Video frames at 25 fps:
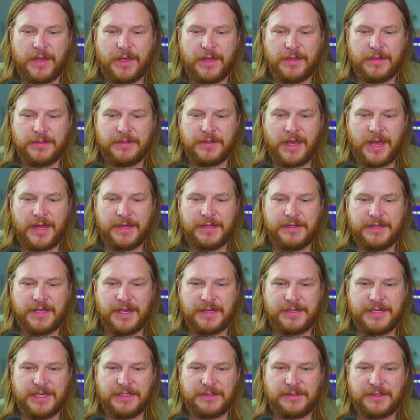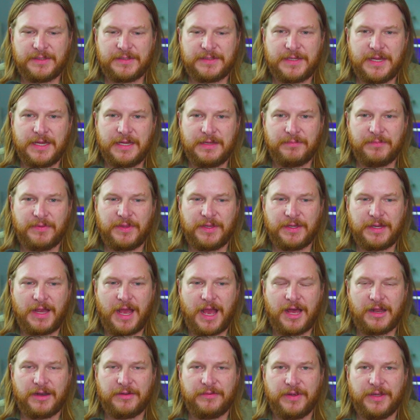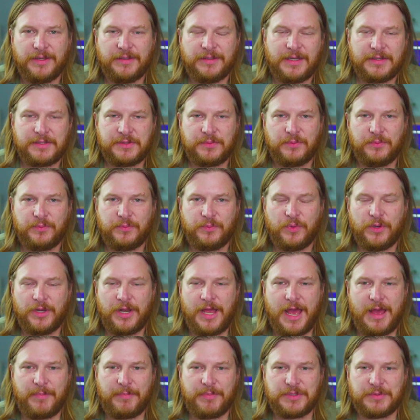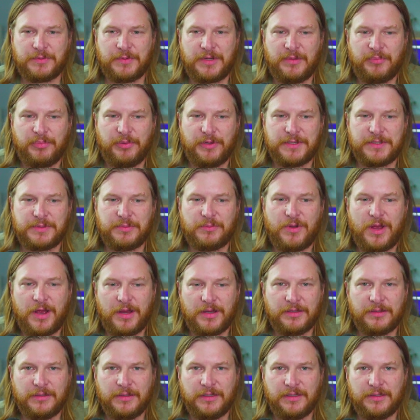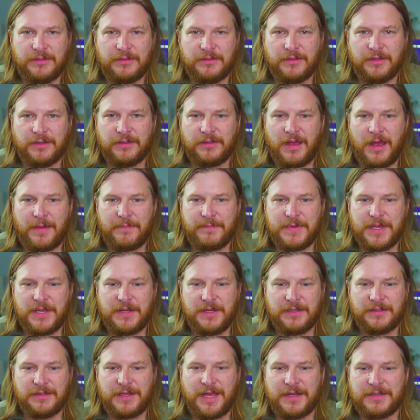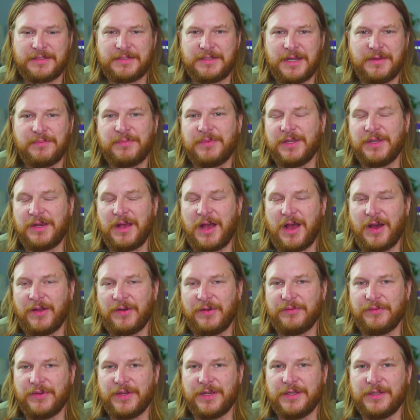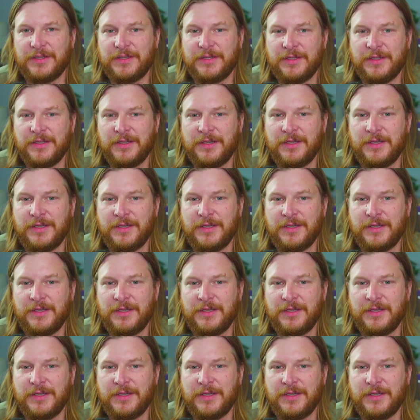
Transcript: And I get the same thing out of it. And that's what happens when I play some Rocket League. Like, I'm getting that same thing out of it.